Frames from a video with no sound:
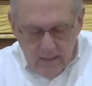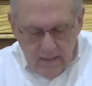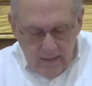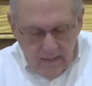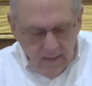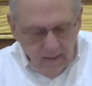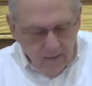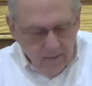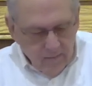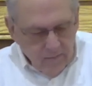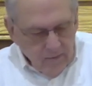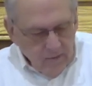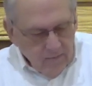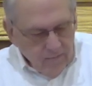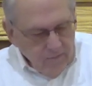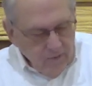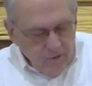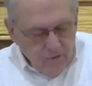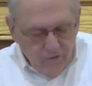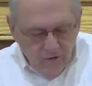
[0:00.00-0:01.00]
in uh,
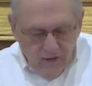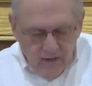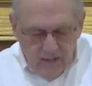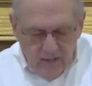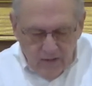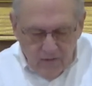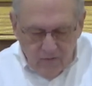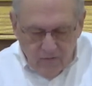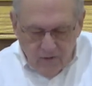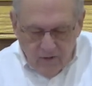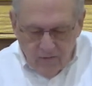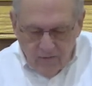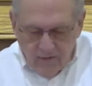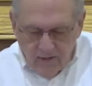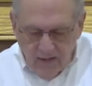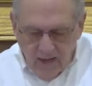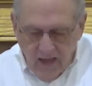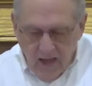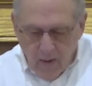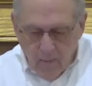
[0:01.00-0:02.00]
verse 8, he said, The
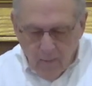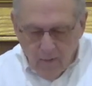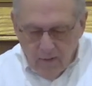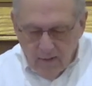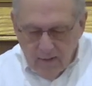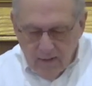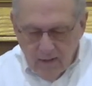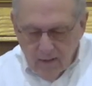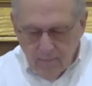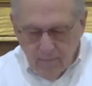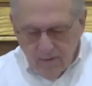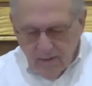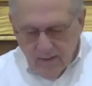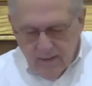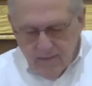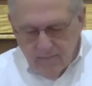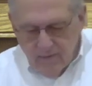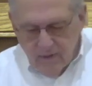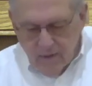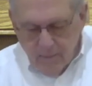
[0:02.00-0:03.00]
cowardly,
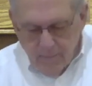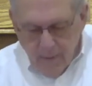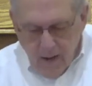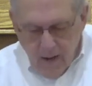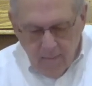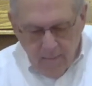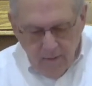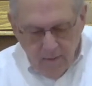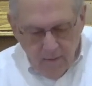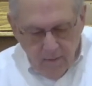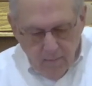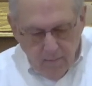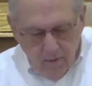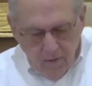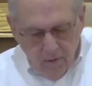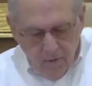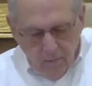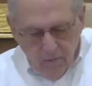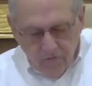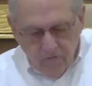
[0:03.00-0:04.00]
unbelieving, abominable,
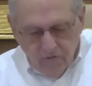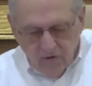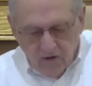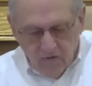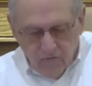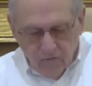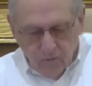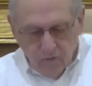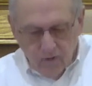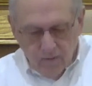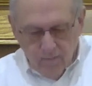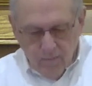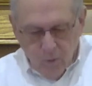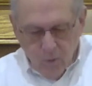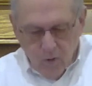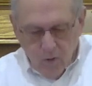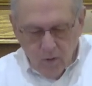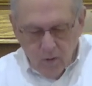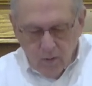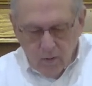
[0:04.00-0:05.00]
murderers, sexual, immoral,